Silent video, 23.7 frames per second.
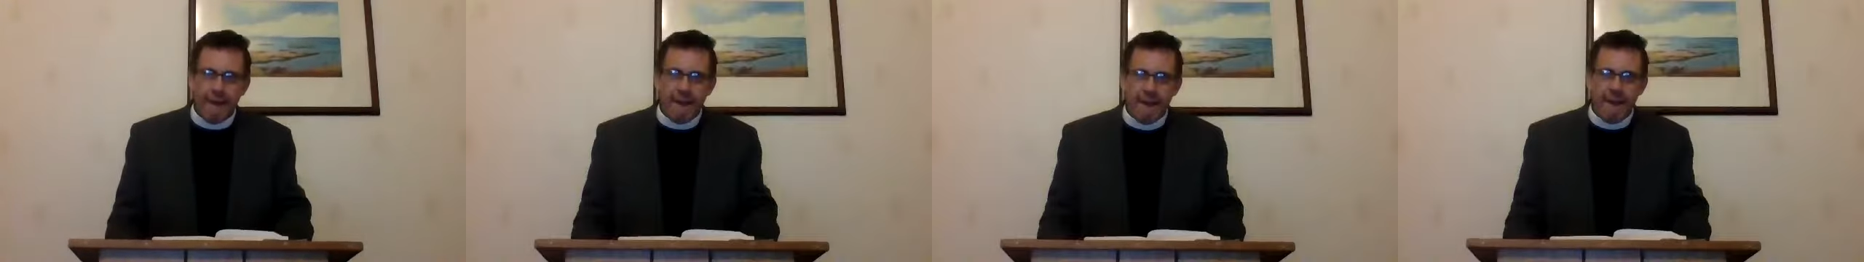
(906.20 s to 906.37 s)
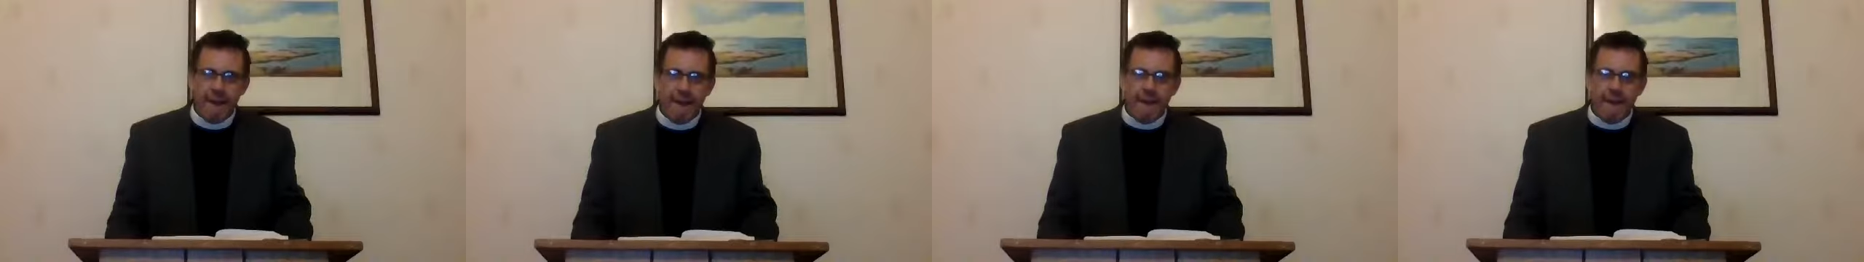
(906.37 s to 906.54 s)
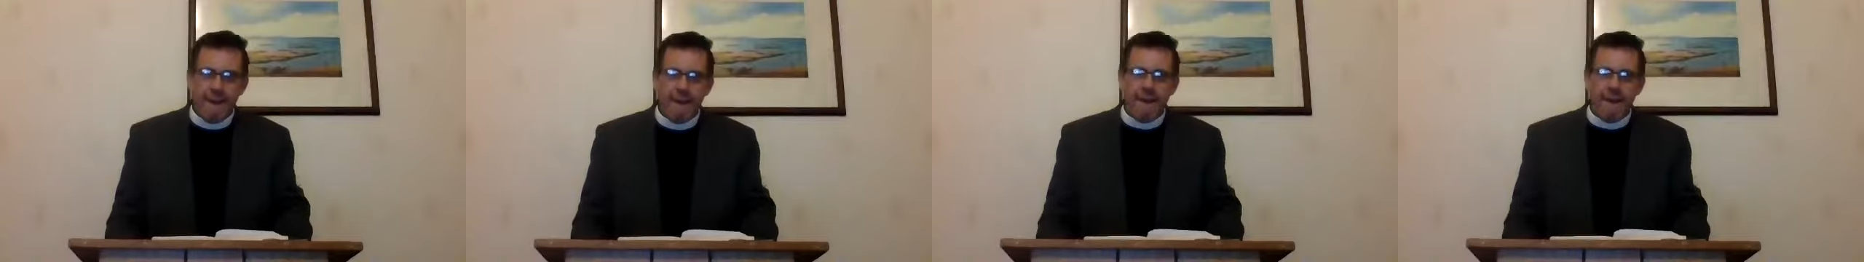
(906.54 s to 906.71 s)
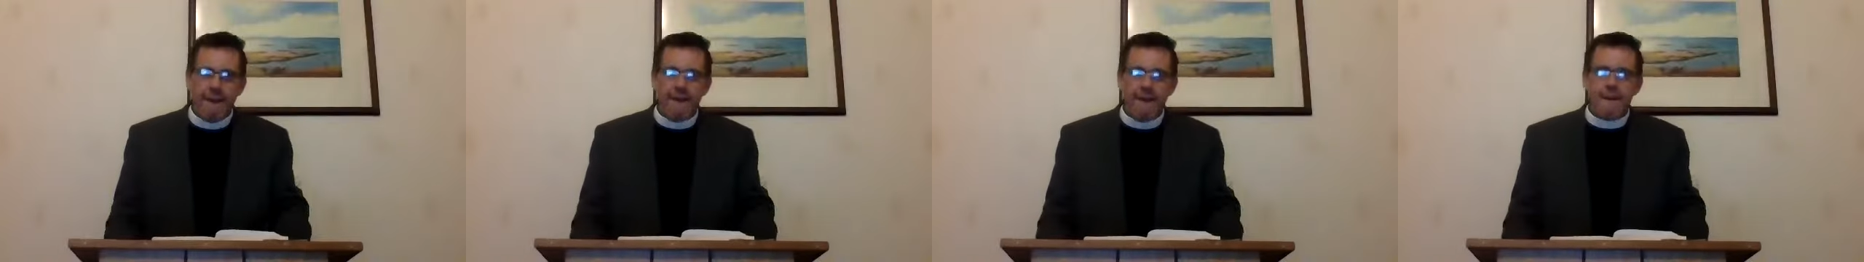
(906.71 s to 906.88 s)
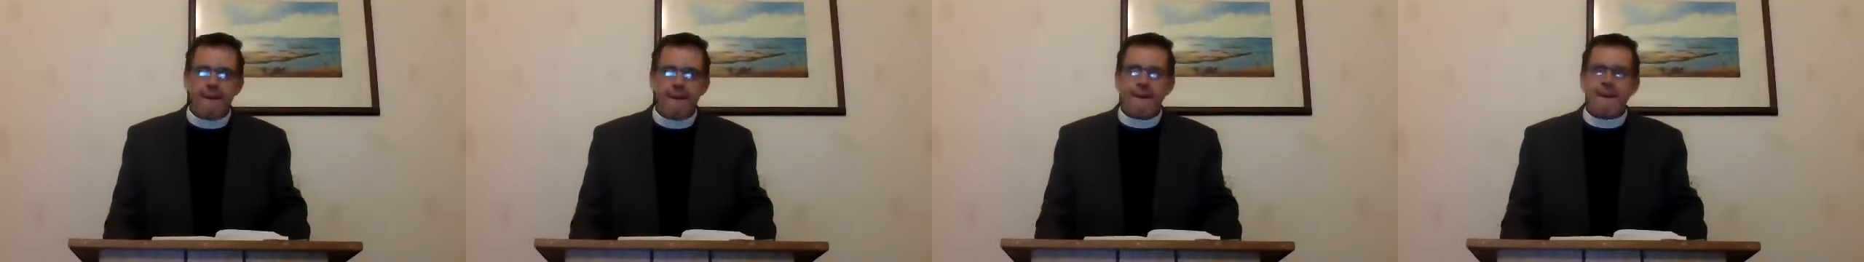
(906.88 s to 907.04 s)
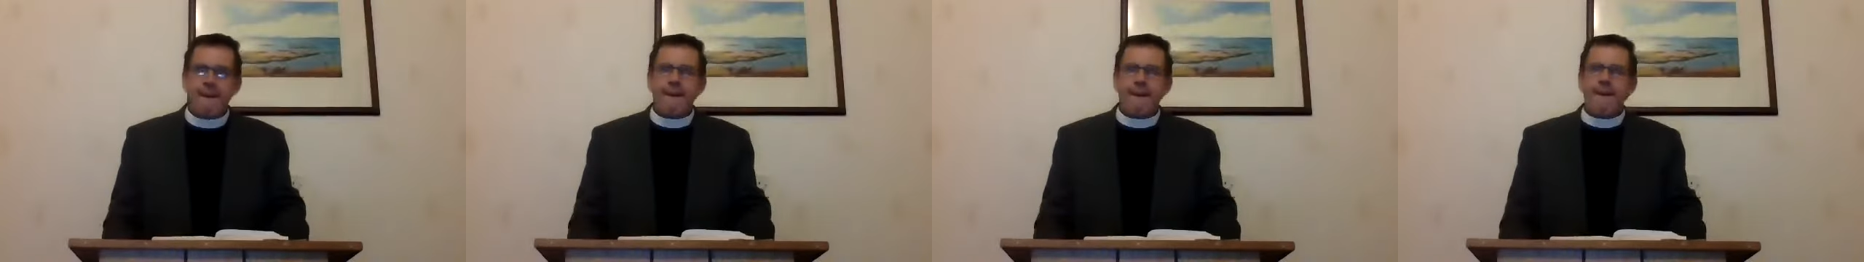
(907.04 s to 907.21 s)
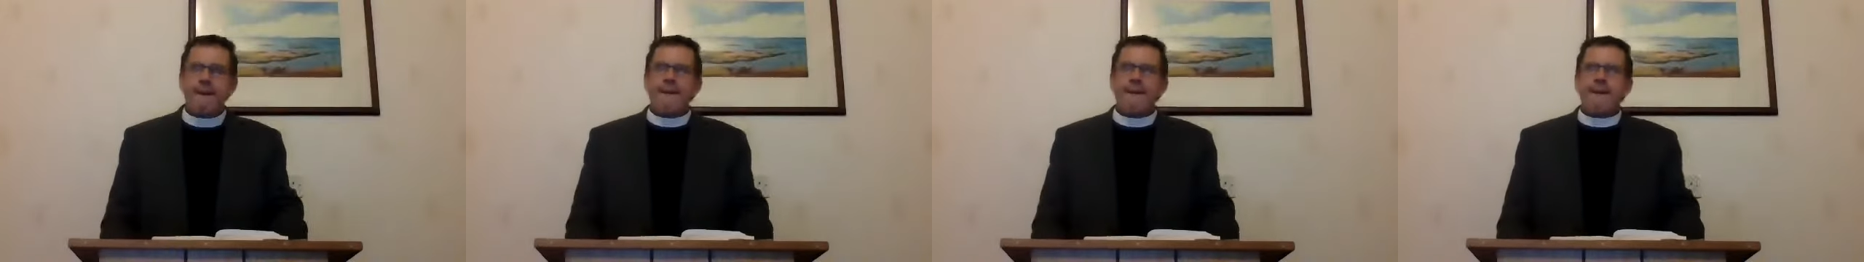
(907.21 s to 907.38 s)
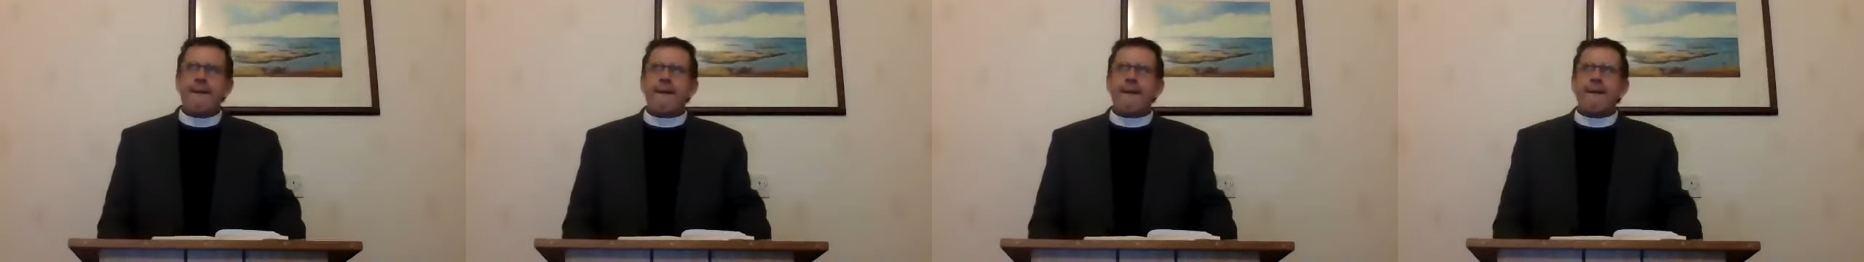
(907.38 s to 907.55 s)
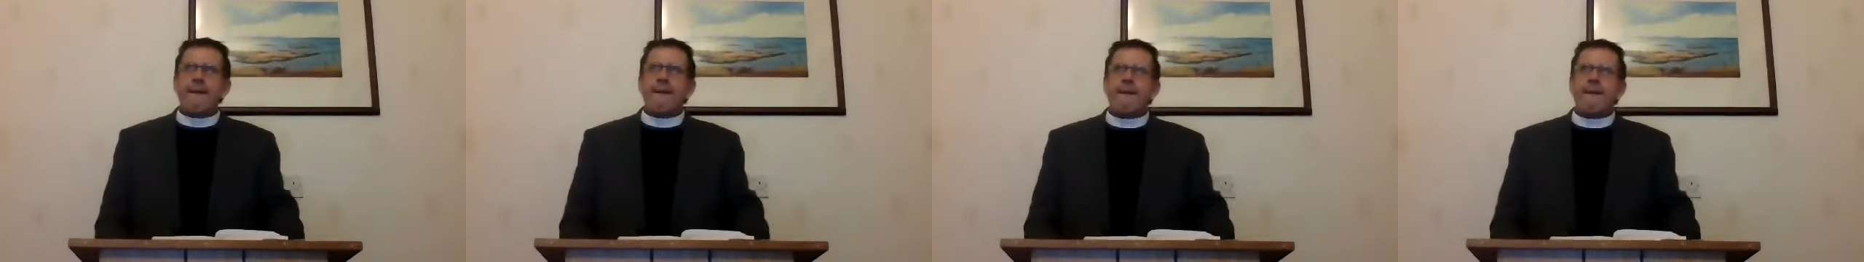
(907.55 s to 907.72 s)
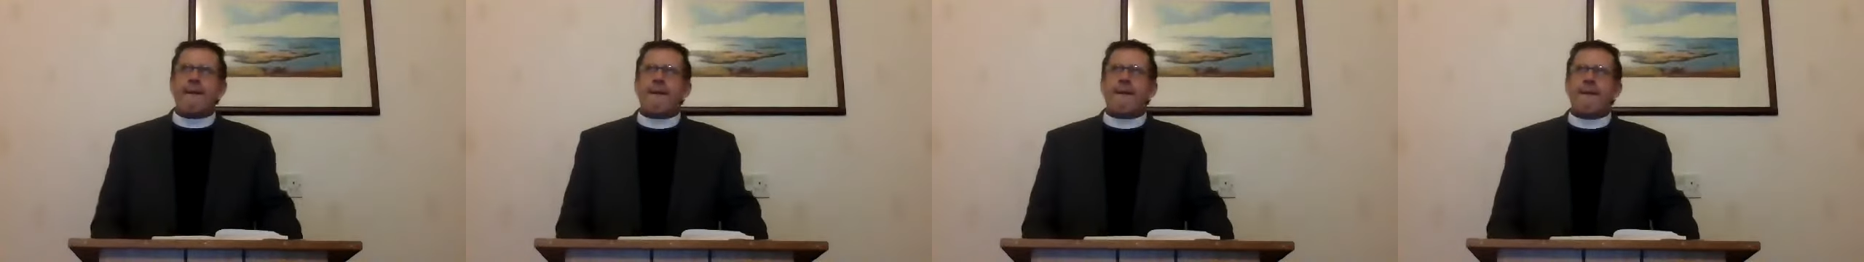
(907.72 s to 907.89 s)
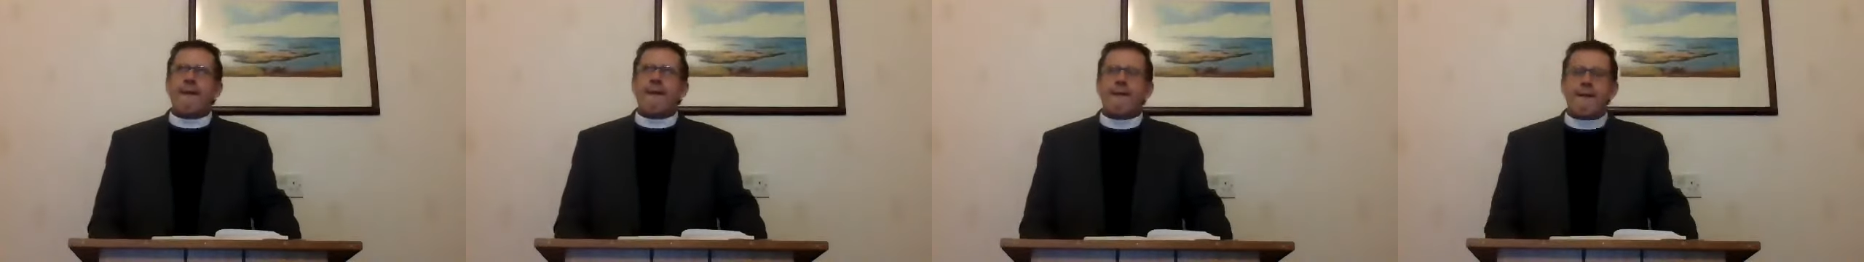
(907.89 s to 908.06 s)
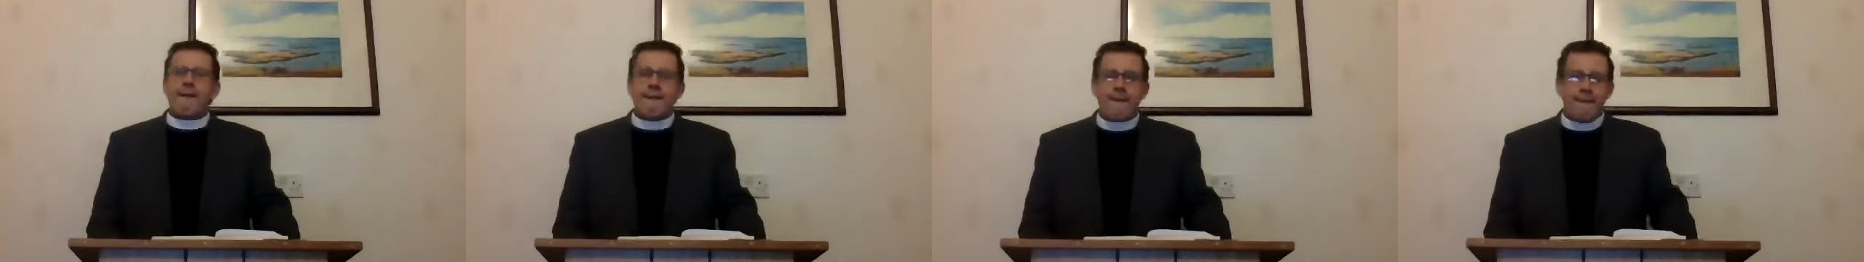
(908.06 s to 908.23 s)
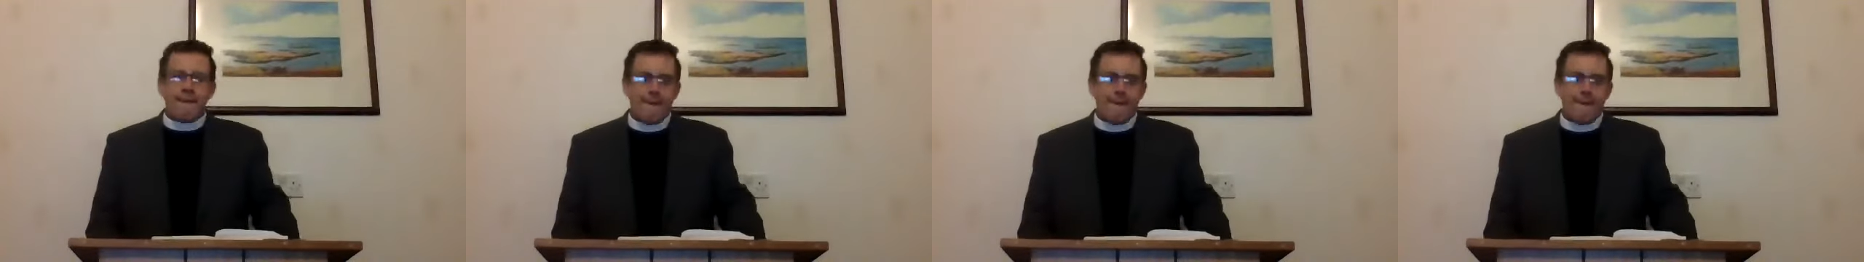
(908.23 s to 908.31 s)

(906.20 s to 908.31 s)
Nobody speaks.